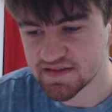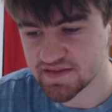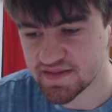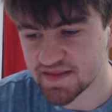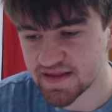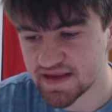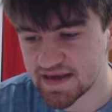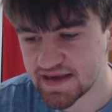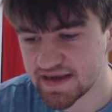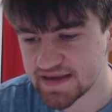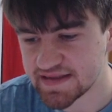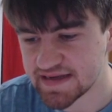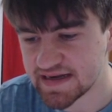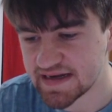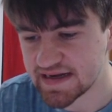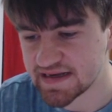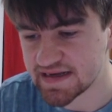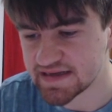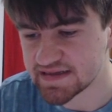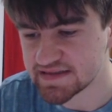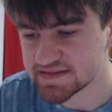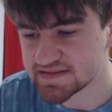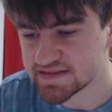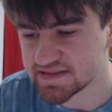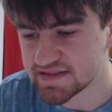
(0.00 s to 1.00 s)
Laird
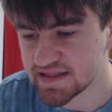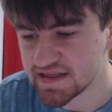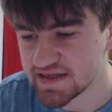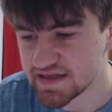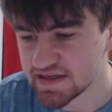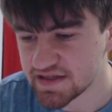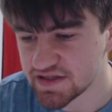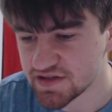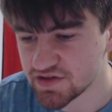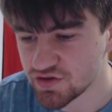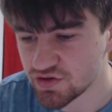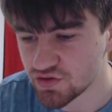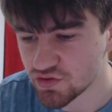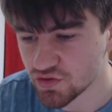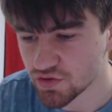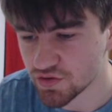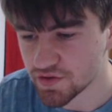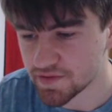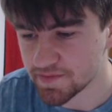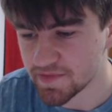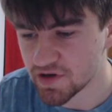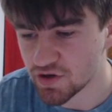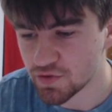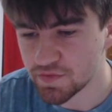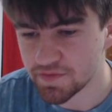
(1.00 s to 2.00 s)
has the North
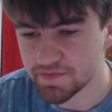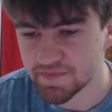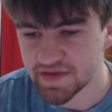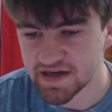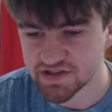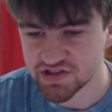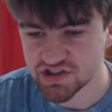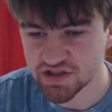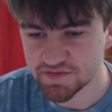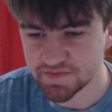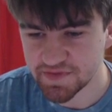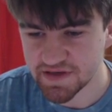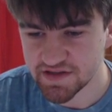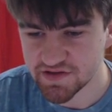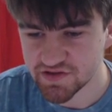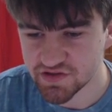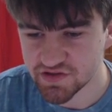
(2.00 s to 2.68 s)
Melbourne matchup and